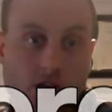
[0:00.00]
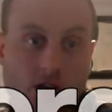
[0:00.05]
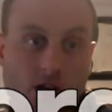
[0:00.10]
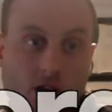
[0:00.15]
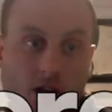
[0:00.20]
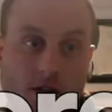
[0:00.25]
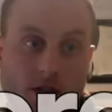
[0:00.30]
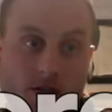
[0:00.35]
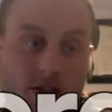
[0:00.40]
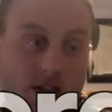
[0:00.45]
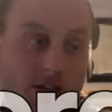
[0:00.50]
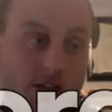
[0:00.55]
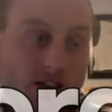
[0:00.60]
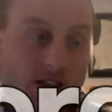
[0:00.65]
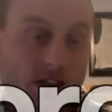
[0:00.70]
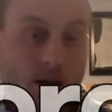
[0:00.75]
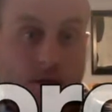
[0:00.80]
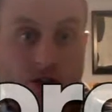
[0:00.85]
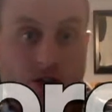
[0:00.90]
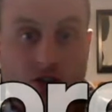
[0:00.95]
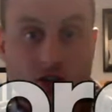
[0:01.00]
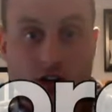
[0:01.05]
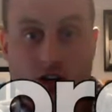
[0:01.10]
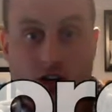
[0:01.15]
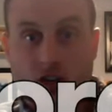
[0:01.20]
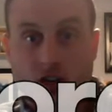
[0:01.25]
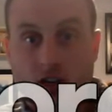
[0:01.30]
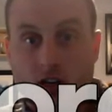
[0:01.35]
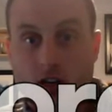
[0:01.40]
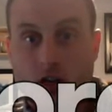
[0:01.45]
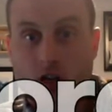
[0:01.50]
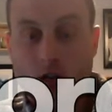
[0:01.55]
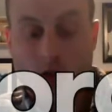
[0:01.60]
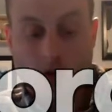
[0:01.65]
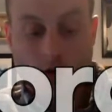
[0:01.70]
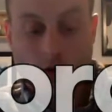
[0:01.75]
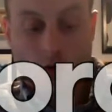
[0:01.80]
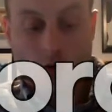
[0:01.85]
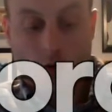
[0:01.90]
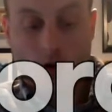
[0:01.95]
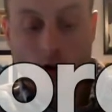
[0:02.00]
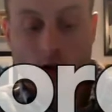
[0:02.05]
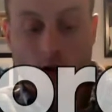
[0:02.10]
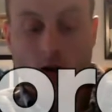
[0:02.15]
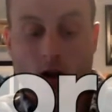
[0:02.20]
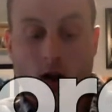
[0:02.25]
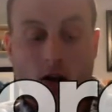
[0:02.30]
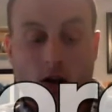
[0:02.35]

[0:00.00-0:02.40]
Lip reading: of seeing this demonstration or